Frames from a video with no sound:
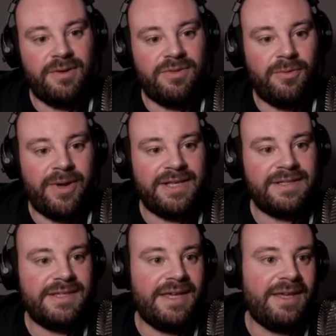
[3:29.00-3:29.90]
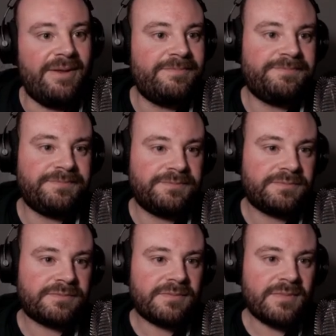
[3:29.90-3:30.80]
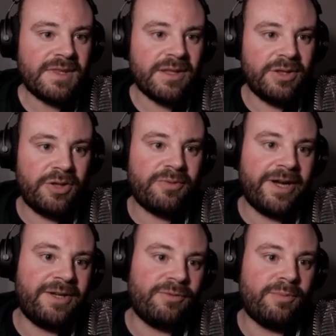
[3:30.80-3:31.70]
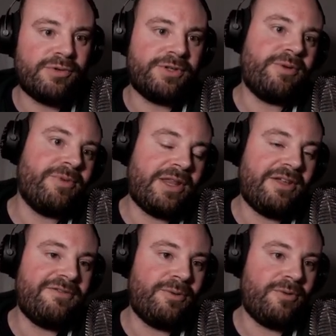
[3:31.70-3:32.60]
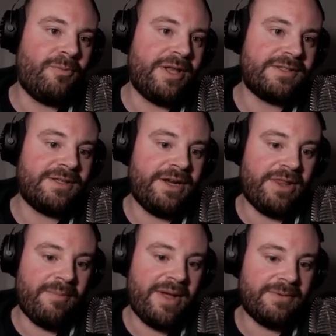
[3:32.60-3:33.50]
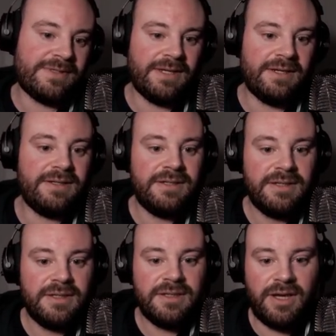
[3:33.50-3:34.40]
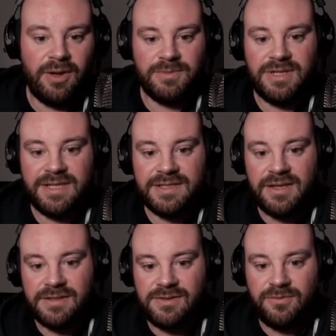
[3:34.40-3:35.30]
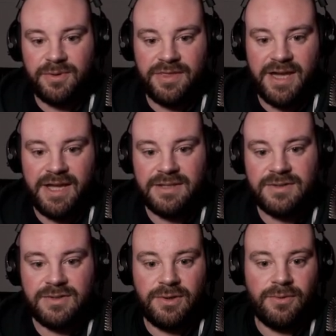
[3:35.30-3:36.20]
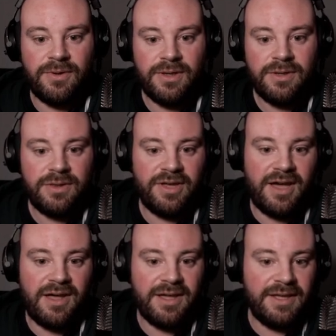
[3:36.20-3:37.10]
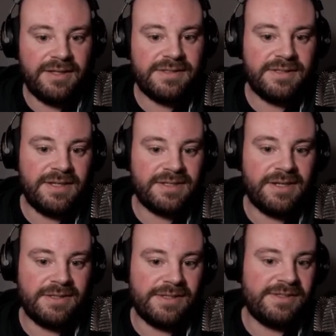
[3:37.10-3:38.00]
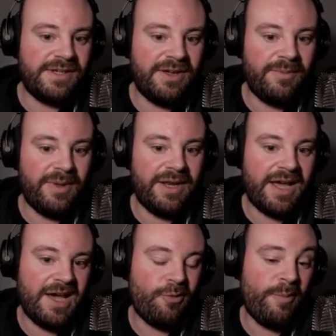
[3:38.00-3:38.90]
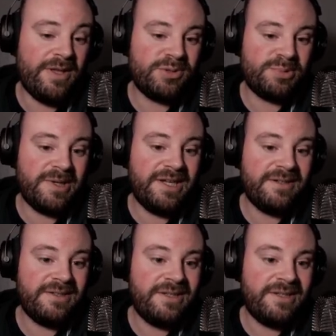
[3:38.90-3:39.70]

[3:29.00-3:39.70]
west here, that the rain will predominantly fall on one side of the mountain. So let's start off with that. So the height is going to determine how much rain,